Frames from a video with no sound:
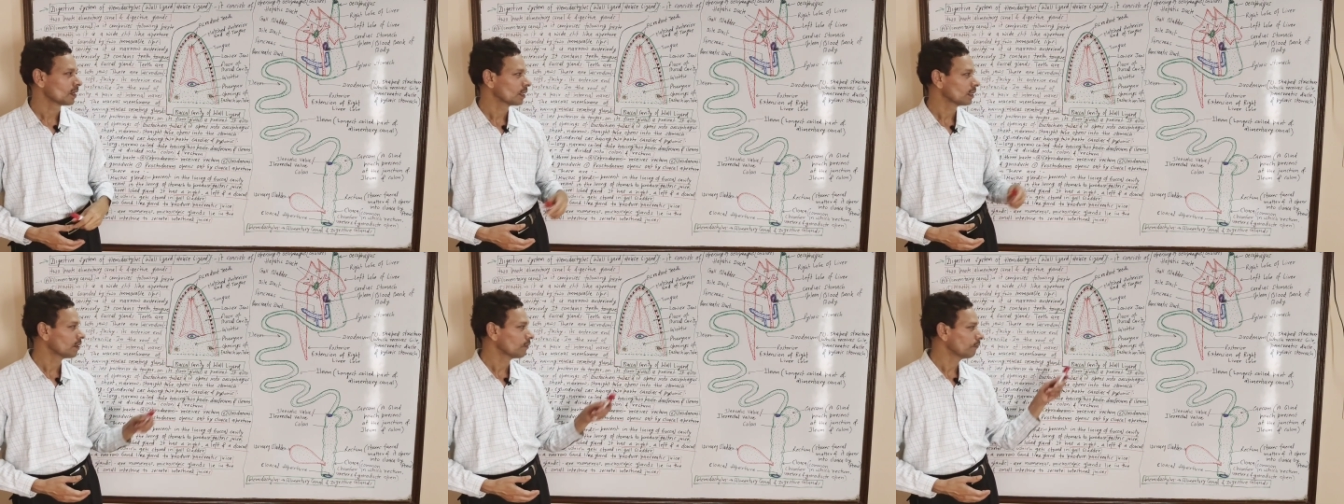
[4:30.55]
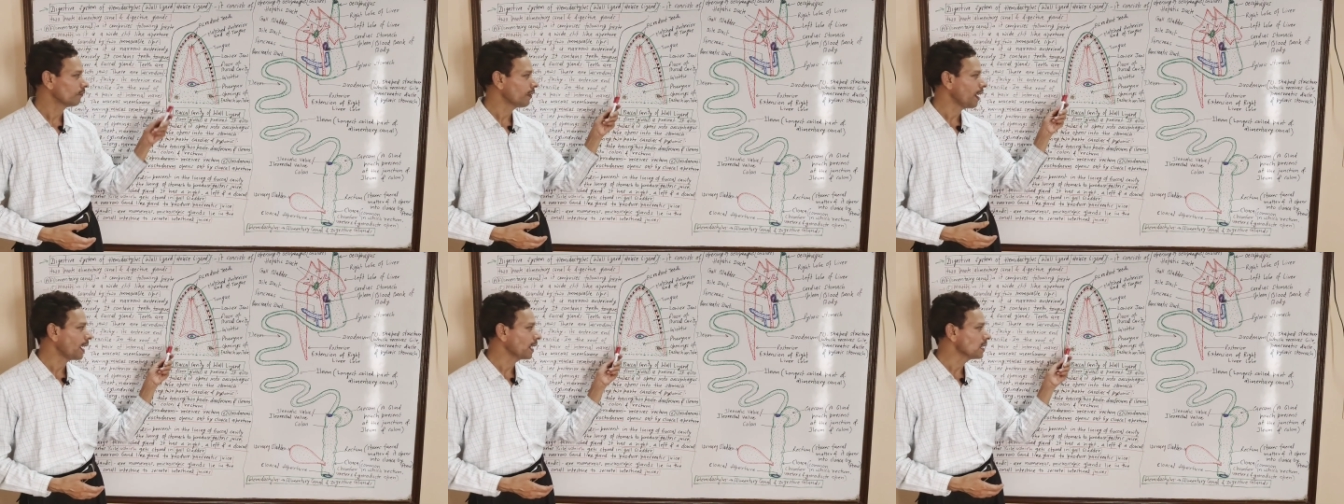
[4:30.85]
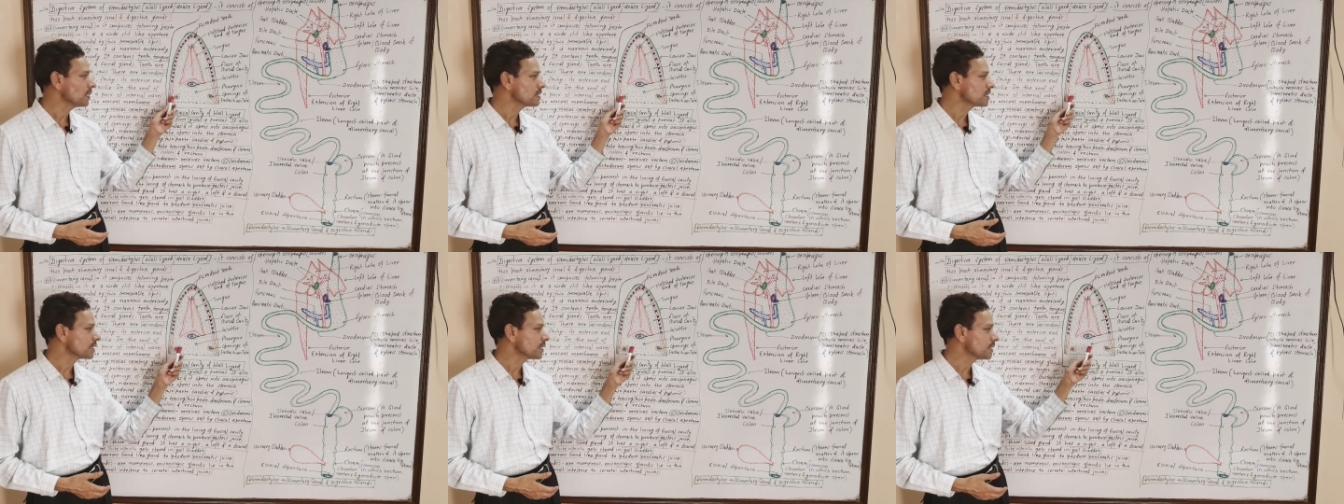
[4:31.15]
The
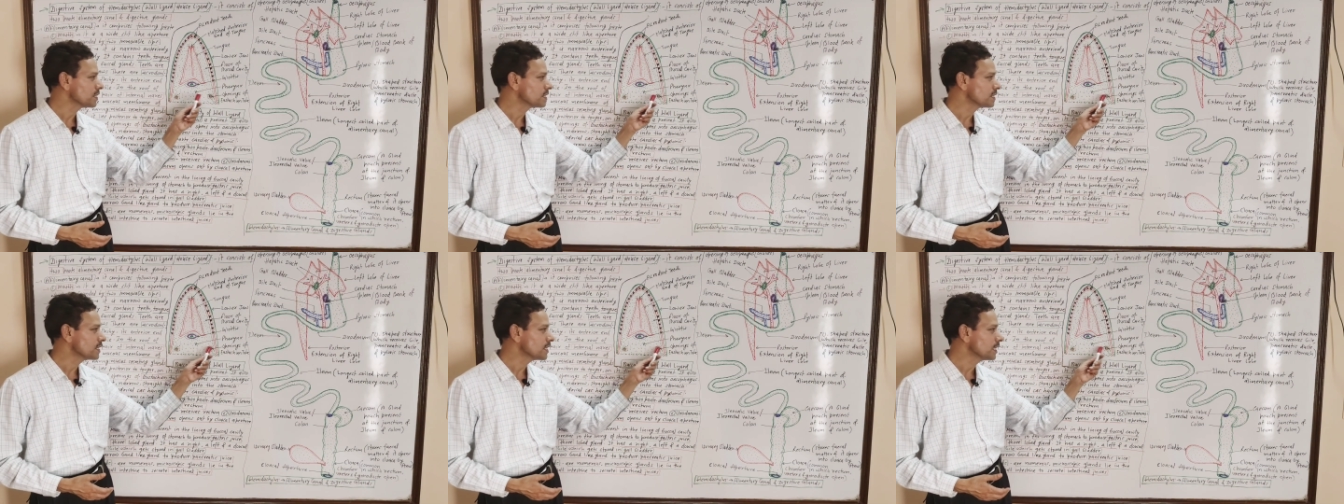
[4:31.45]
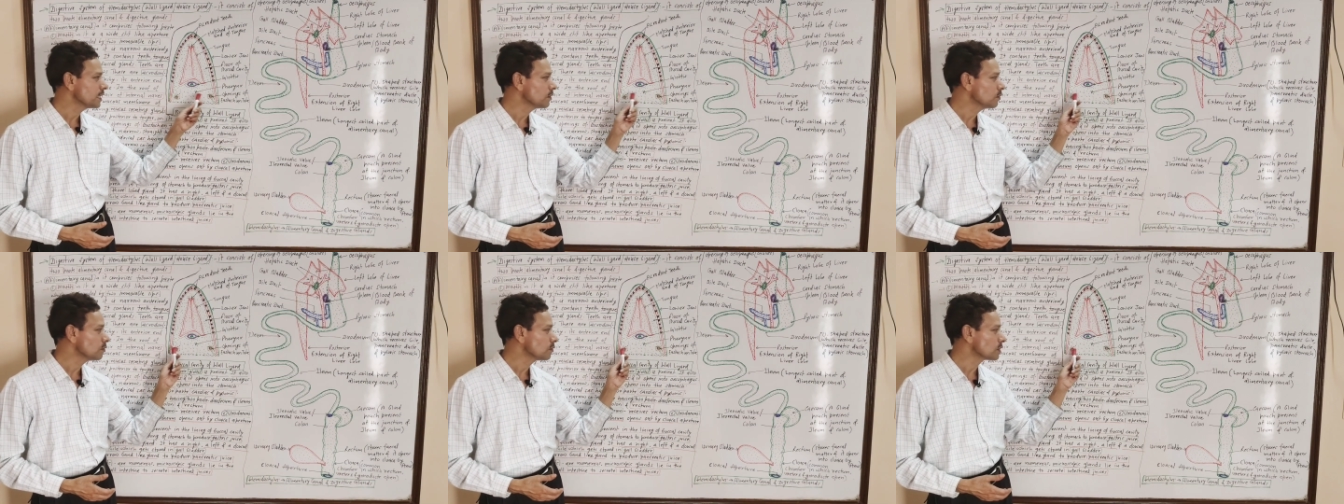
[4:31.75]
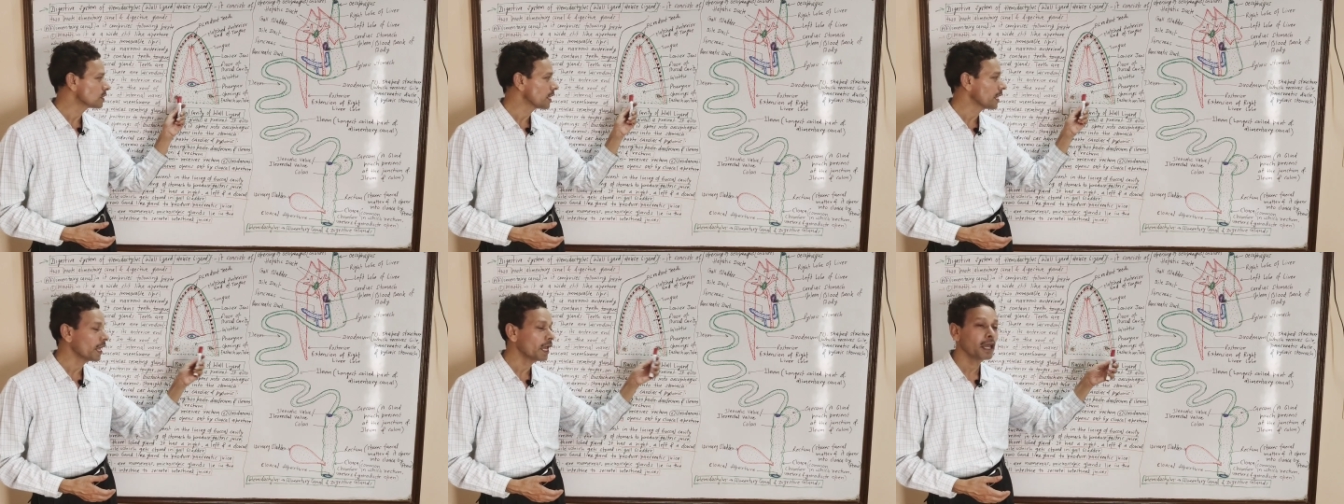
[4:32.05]
pharynx
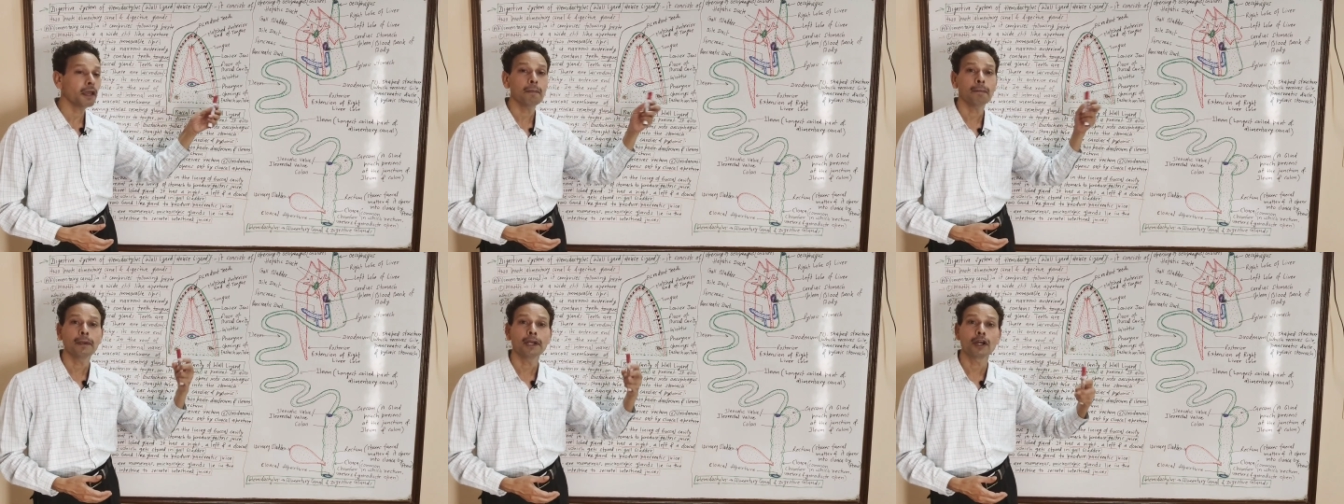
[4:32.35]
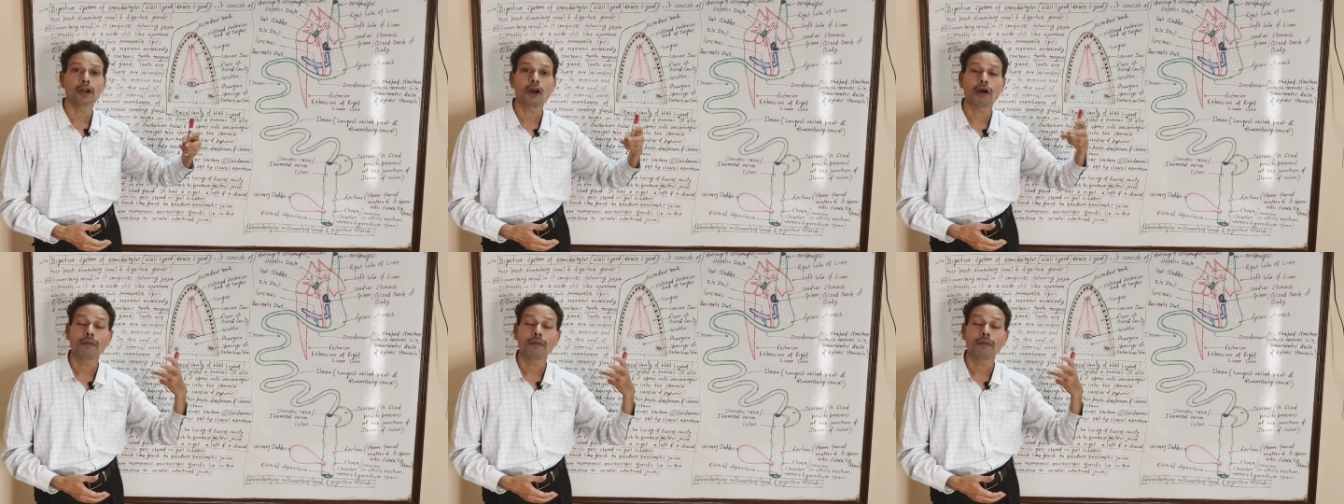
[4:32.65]
receives a pair